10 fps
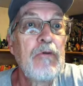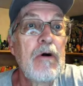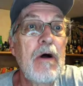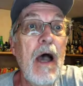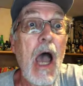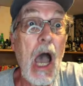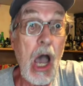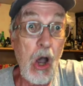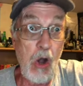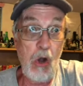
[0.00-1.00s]

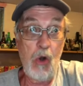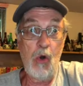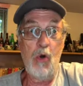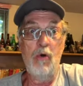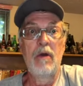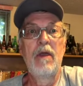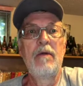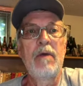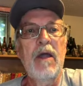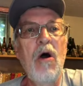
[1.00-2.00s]
Whoa!
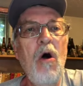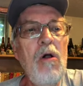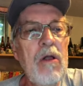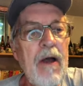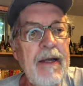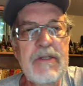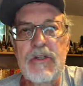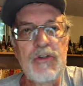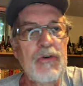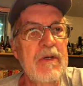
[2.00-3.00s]
We got all kinds
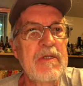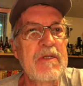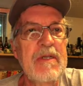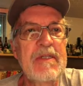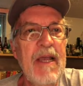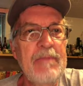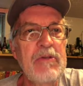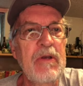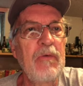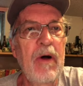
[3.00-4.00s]
of choices. It's
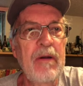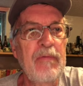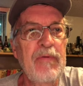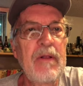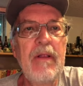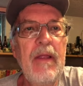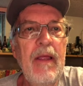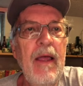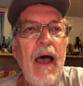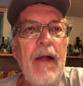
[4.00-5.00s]
absolutely wonderful.
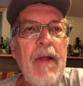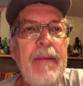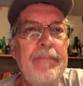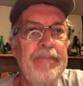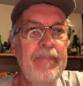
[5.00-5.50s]
All right.